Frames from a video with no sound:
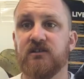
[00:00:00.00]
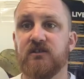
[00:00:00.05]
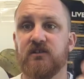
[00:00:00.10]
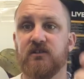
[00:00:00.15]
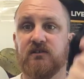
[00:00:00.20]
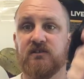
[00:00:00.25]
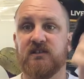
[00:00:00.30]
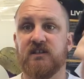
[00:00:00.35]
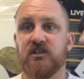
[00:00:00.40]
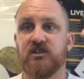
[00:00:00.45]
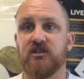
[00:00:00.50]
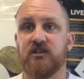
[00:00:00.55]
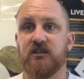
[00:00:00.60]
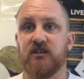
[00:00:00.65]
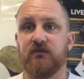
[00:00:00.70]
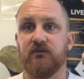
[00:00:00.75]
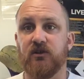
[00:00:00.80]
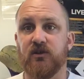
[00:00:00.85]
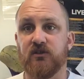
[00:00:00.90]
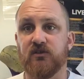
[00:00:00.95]
So essentially
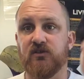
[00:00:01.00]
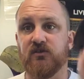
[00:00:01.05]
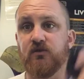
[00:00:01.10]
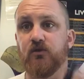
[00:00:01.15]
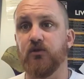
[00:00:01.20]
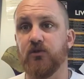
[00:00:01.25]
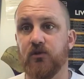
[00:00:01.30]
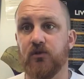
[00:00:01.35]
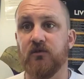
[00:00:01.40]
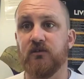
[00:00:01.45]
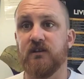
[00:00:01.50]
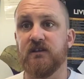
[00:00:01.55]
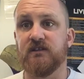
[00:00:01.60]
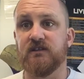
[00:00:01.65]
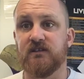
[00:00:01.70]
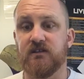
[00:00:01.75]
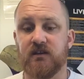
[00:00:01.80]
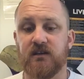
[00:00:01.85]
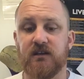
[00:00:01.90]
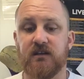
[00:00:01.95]
you've got a saw on this
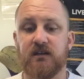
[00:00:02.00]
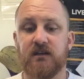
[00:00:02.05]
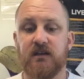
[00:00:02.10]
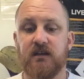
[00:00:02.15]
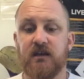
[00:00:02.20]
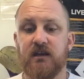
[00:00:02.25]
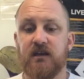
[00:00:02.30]
side,